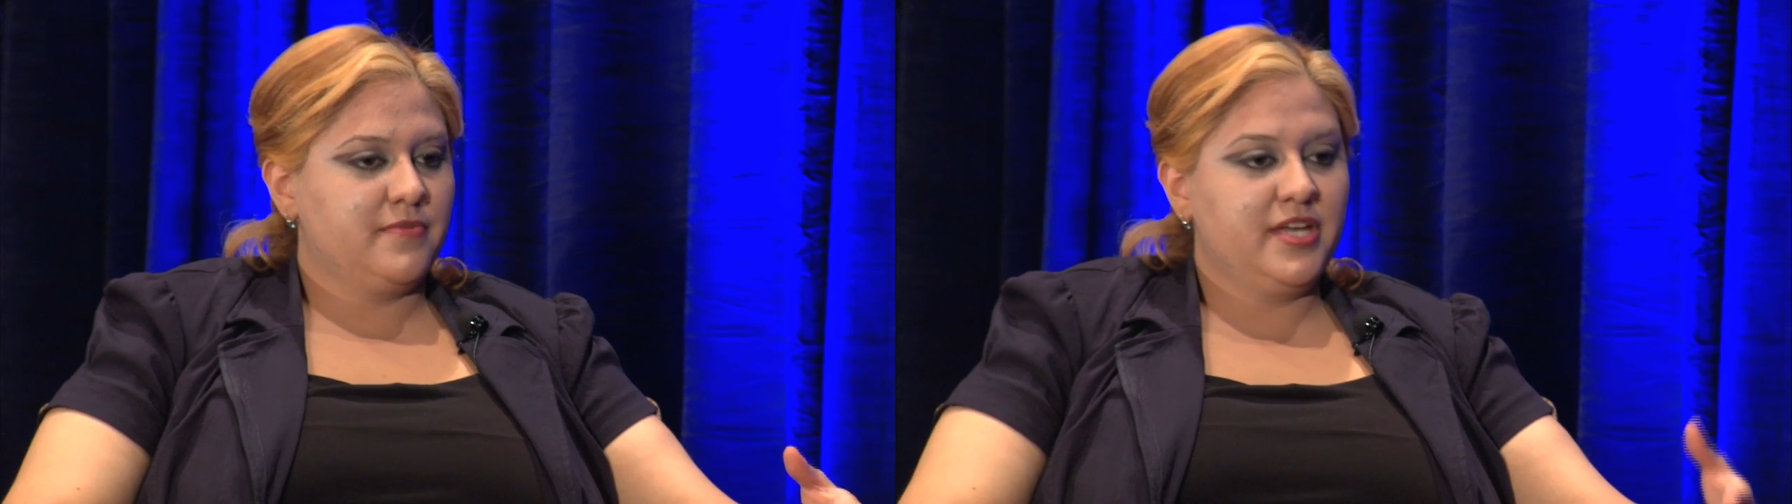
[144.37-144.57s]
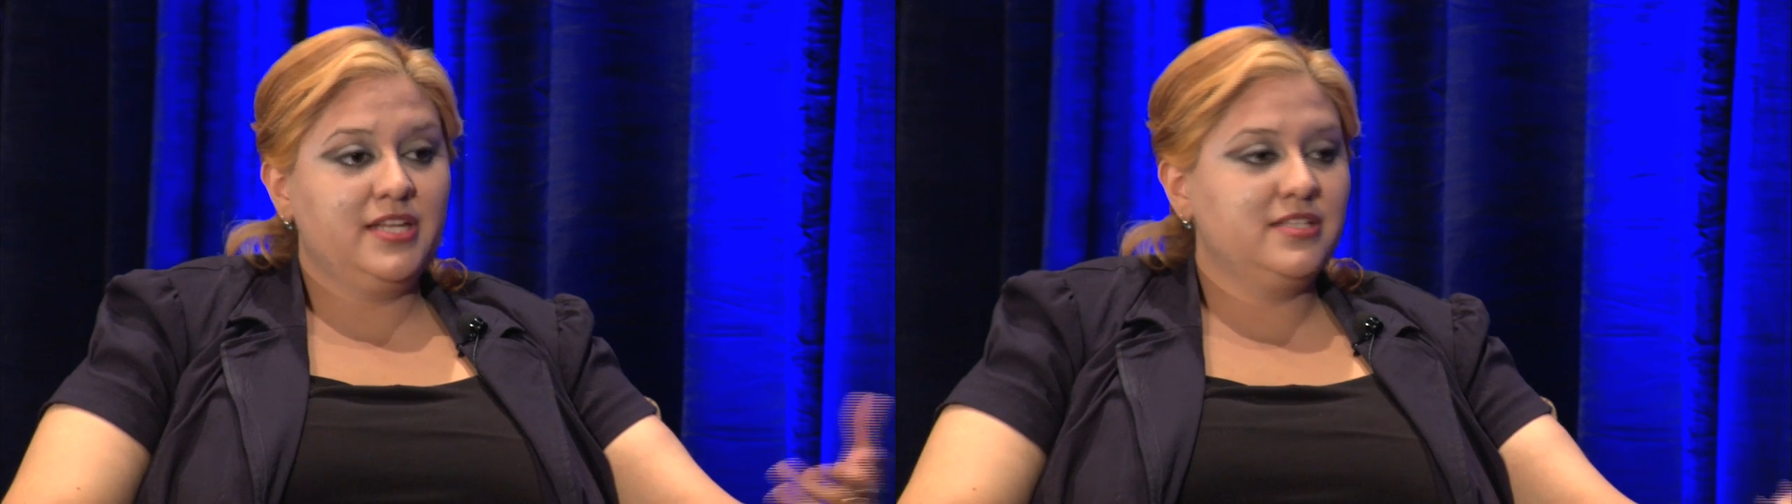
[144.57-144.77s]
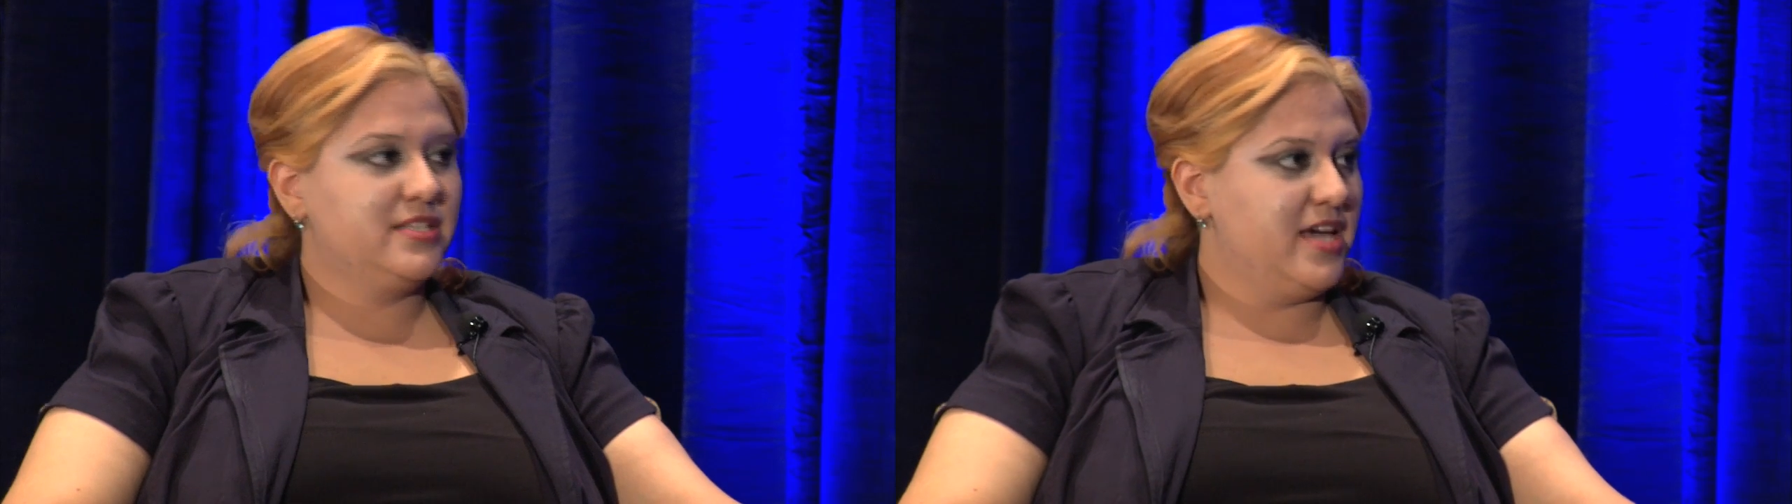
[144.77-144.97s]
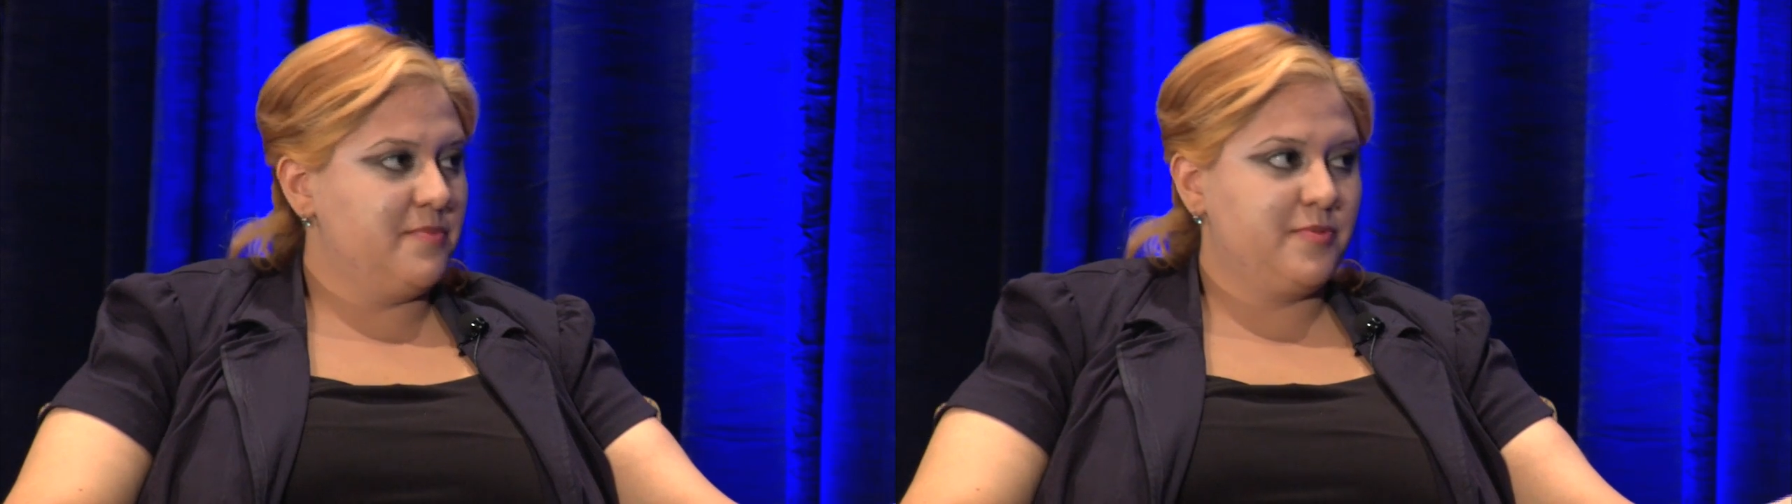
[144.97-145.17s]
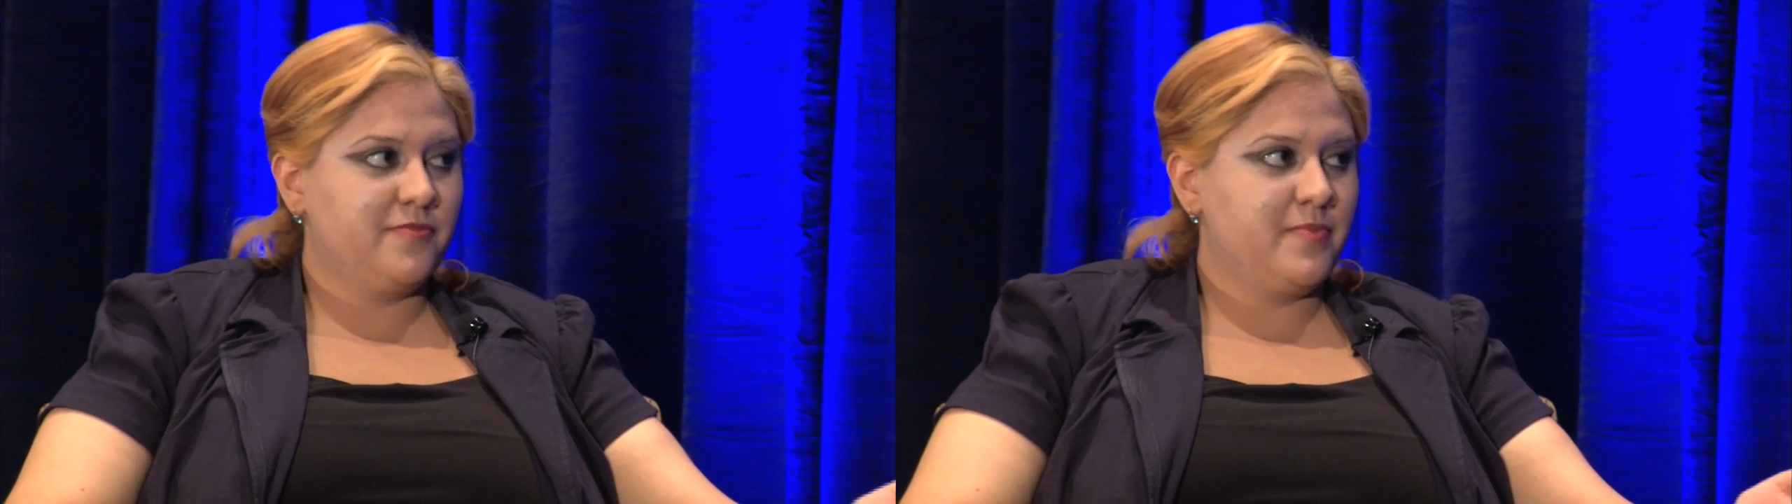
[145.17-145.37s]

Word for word: any type of